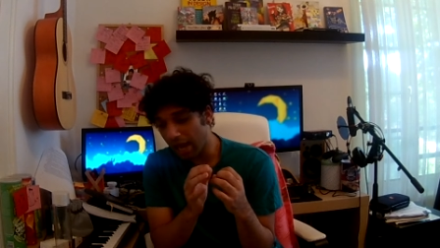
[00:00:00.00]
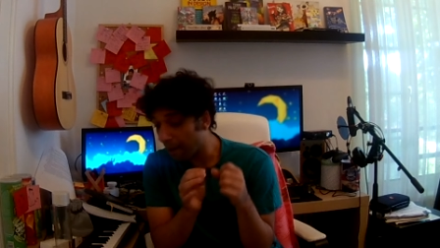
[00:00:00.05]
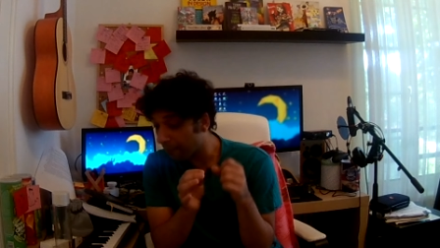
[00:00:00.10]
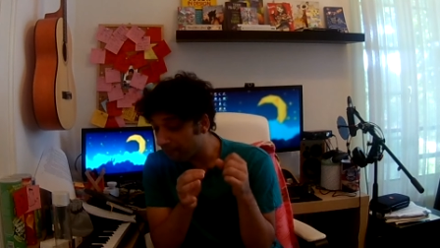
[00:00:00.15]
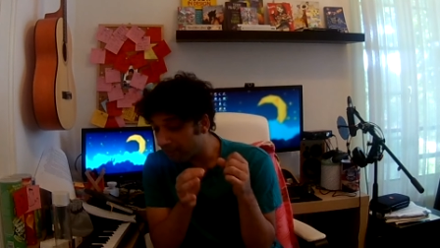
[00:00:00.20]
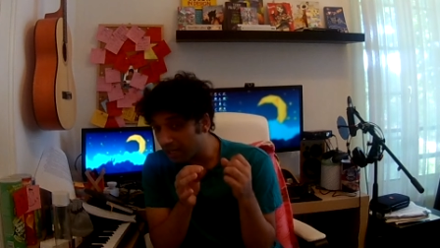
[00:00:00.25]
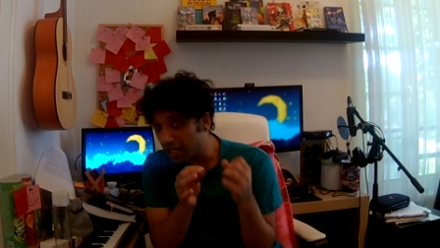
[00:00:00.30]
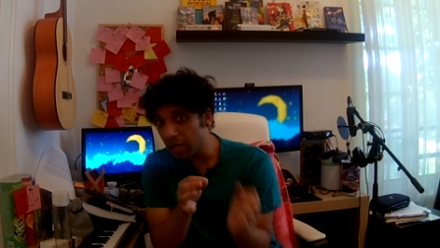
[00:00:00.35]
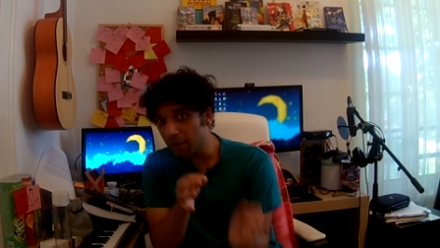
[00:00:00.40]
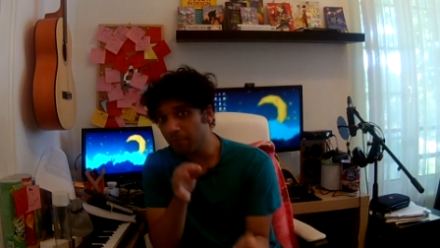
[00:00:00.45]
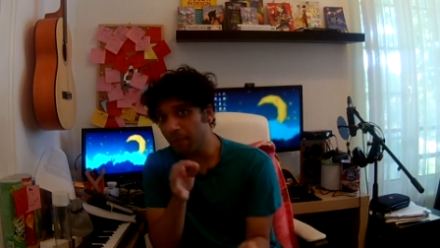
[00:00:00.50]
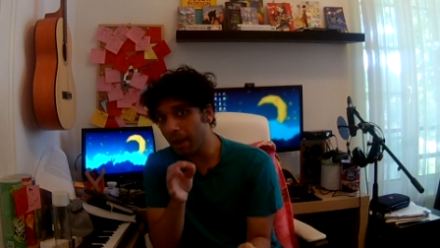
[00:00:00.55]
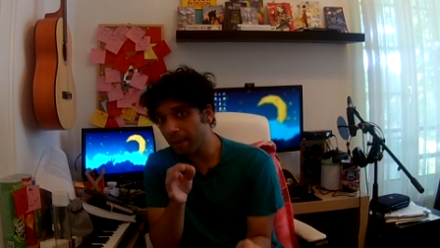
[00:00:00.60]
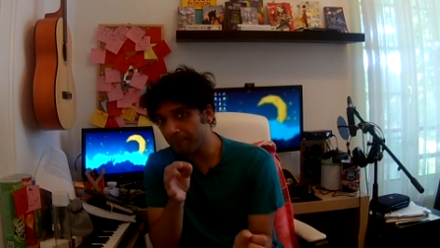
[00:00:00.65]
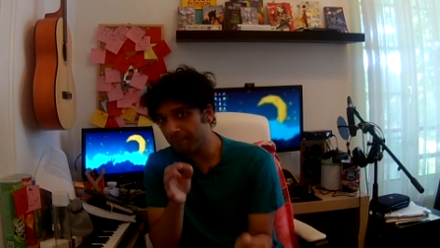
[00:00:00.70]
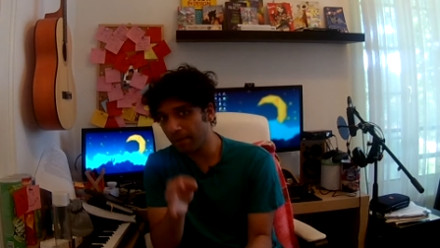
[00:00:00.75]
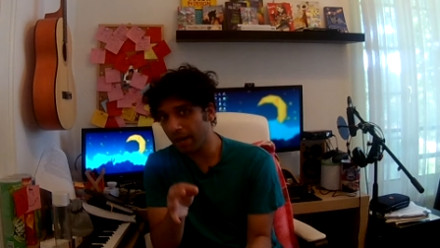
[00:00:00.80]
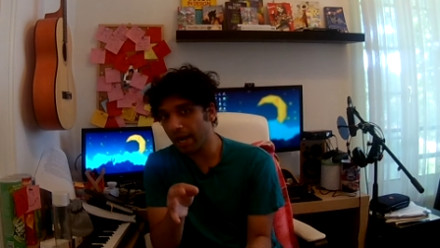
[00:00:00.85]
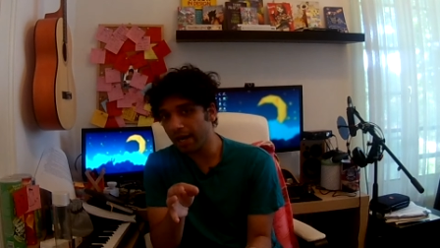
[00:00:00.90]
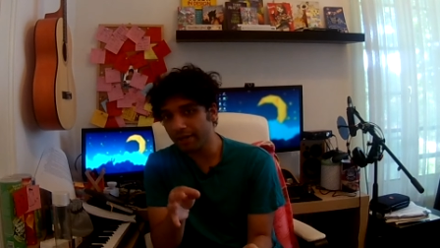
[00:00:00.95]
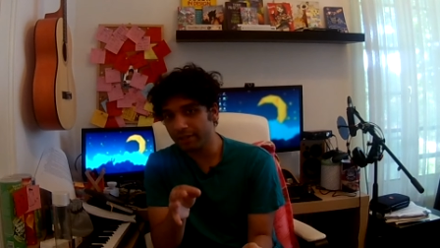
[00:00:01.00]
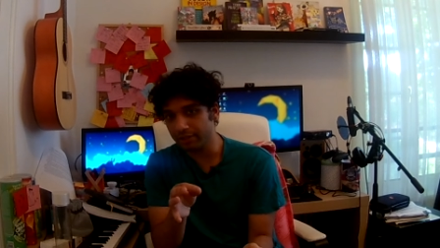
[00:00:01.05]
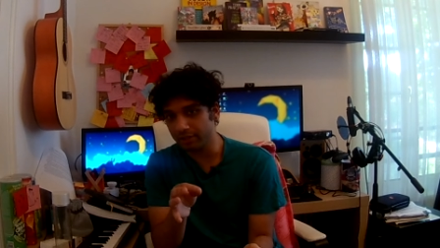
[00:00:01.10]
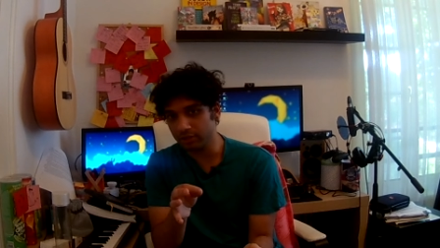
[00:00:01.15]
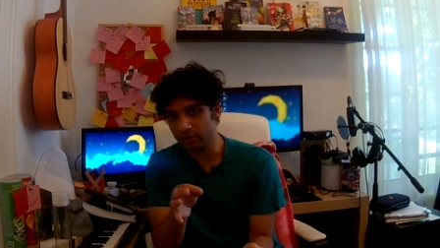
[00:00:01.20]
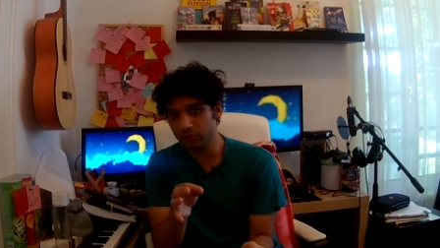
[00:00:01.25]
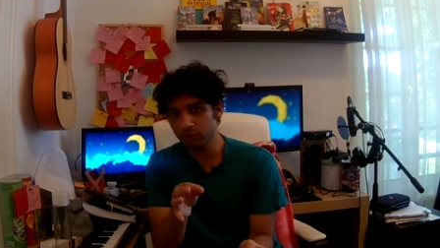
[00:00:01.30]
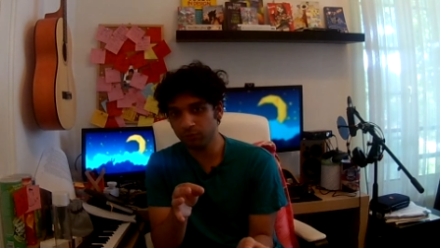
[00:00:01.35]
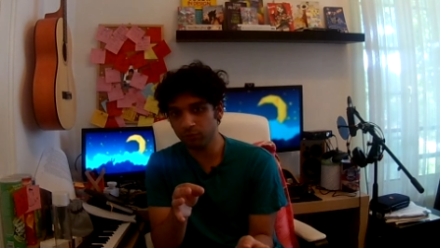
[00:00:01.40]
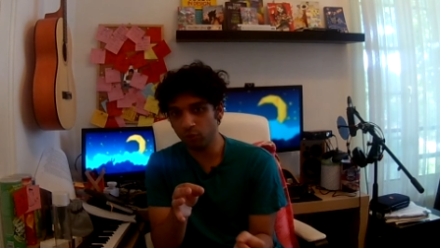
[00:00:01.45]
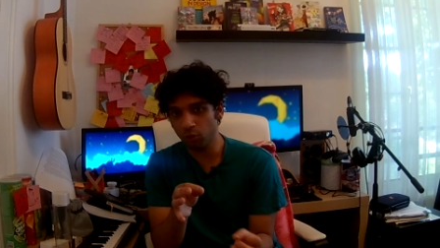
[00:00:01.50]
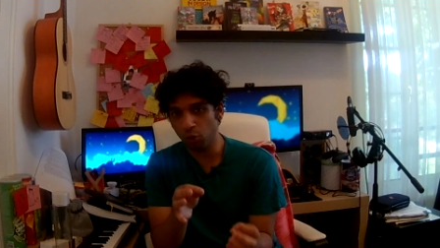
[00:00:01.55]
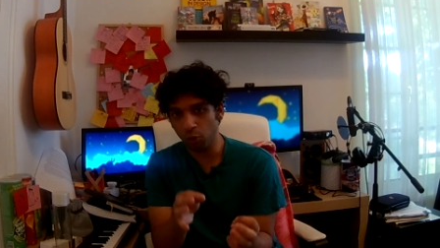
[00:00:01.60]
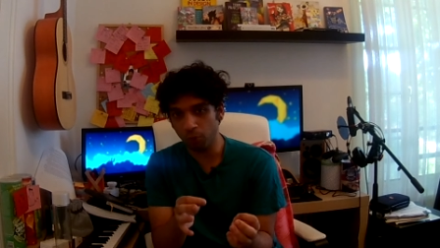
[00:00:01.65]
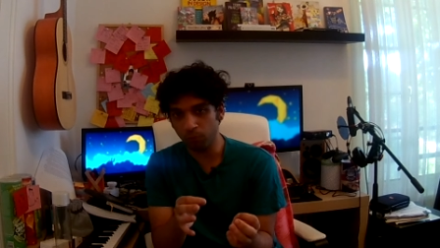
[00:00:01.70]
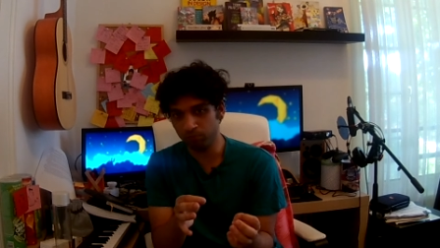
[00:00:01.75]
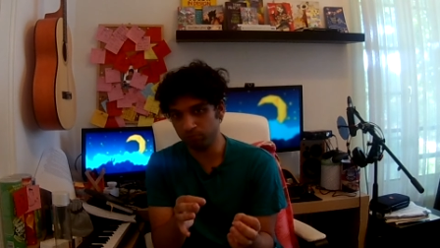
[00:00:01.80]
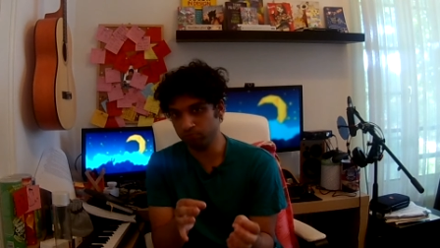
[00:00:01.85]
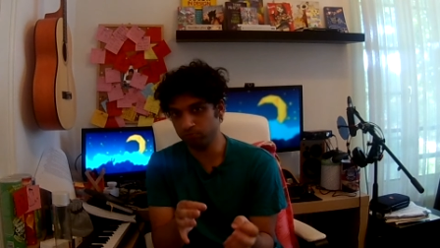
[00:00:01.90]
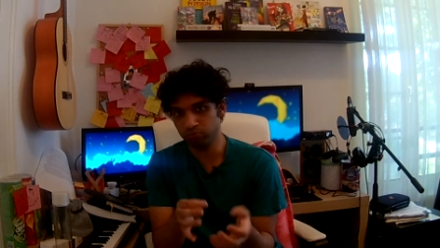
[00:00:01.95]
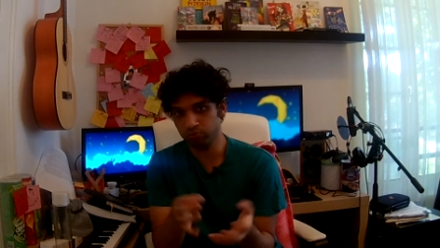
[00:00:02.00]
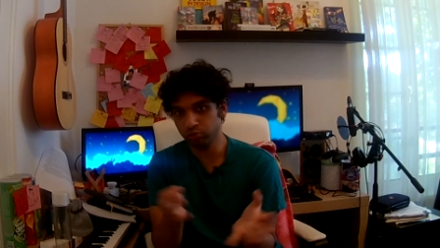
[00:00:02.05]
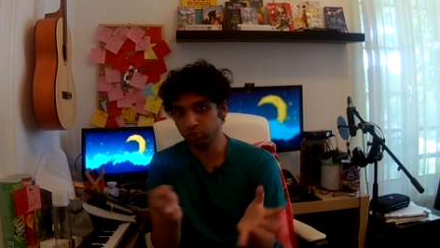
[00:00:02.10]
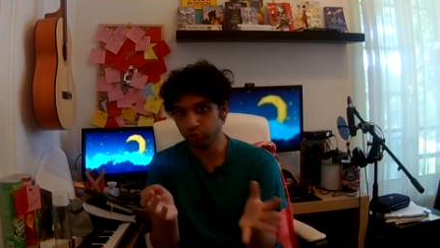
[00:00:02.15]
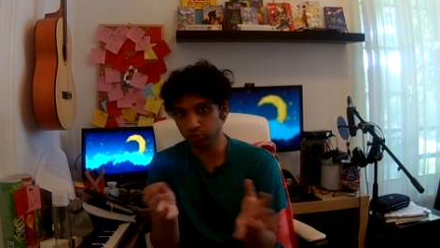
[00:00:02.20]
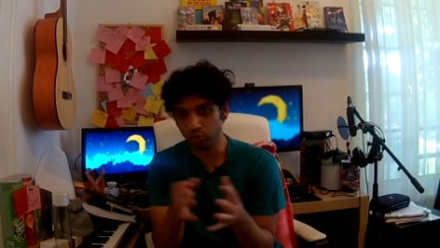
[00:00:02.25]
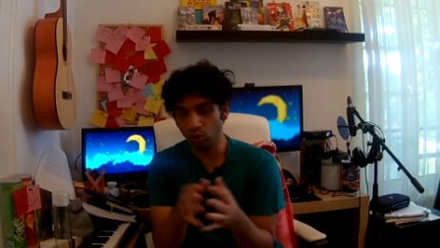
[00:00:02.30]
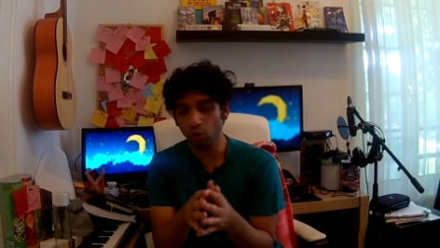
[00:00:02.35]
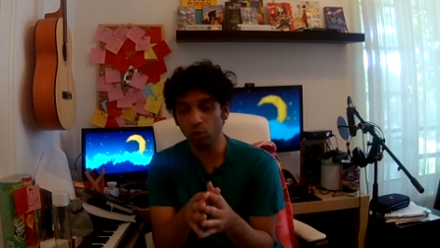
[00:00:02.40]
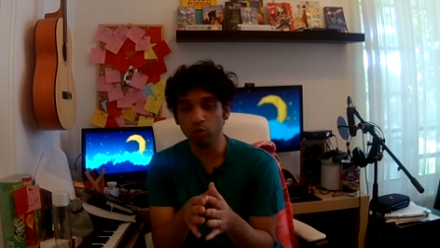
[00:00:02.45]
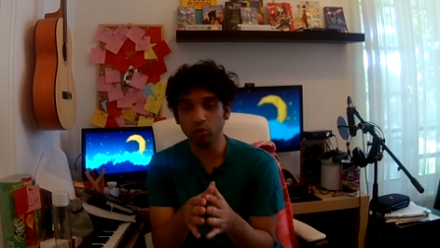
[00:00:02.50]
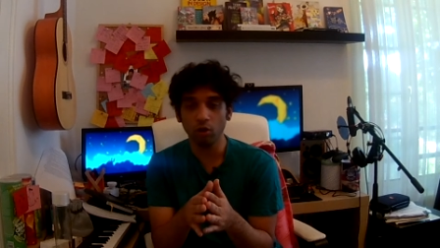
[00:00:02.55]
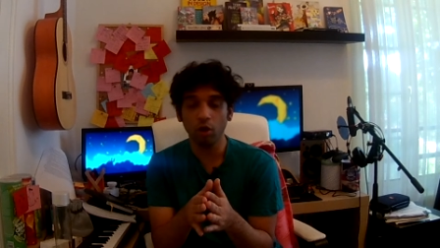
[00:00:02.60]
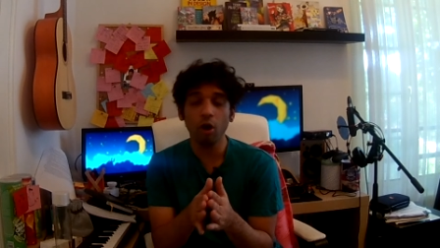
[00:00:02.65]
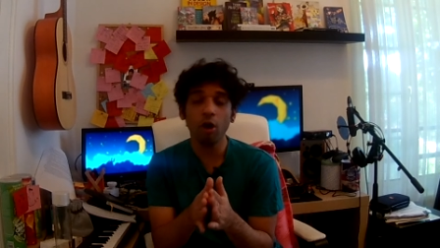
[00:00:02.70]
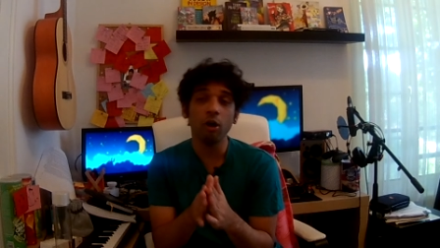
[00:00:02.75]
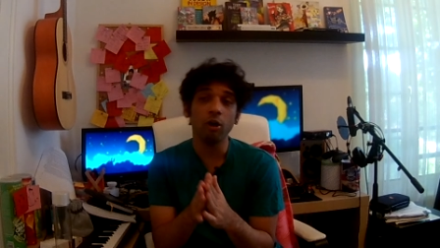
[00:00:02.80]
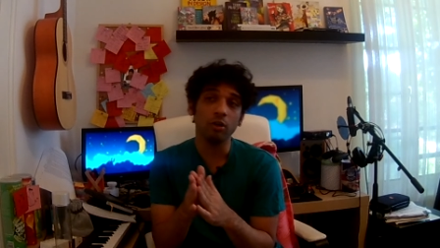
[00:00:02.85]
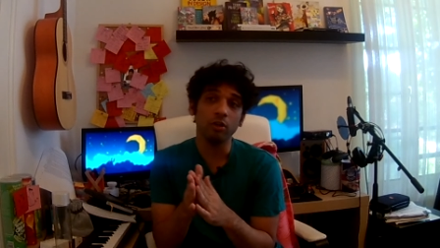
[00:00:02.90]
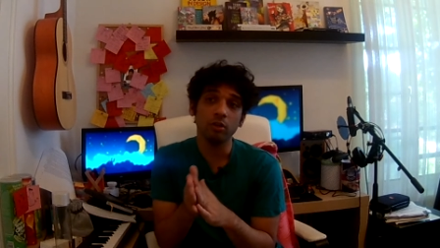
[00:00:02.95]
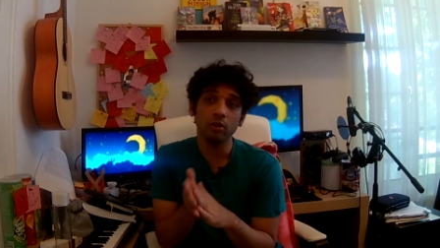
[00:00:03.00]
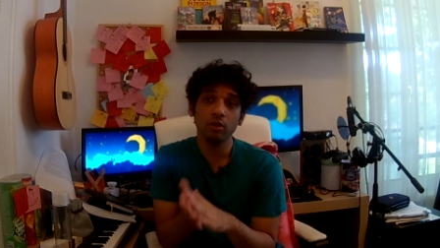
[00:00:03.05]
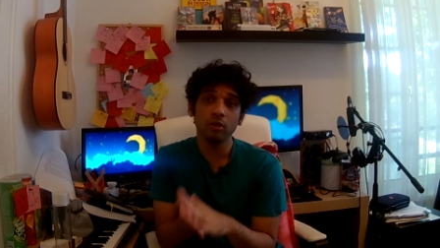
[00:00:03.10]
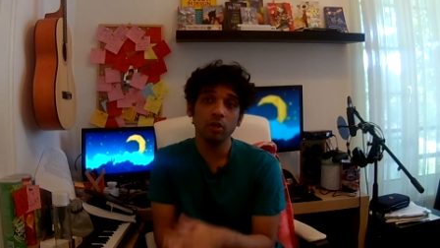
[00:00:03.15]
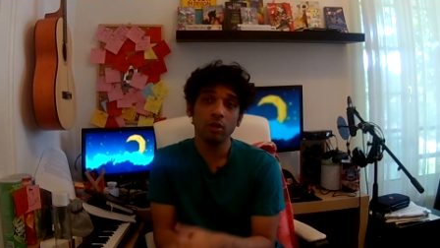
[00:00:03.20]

I'm near my parents for so long.